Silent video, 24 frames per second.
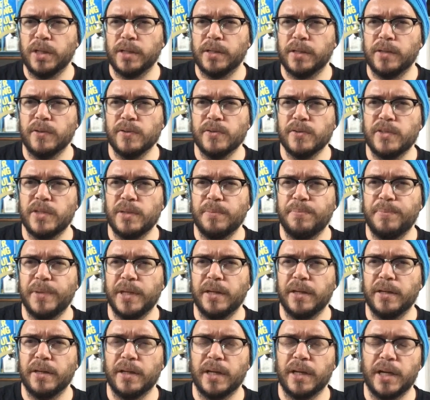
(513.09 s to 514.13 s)
concept
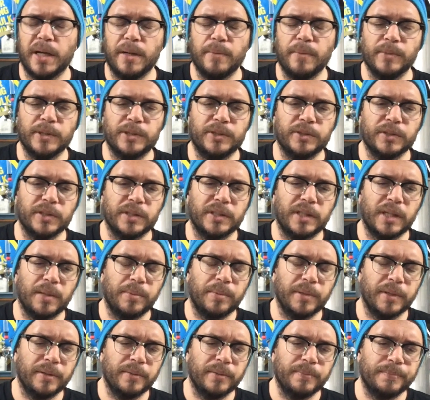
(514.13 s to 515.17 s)
beer, which was a
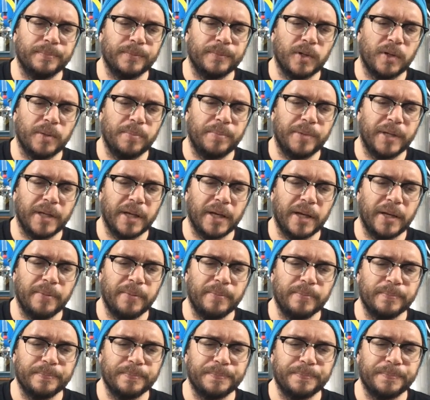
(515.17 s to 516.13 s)
double IPA.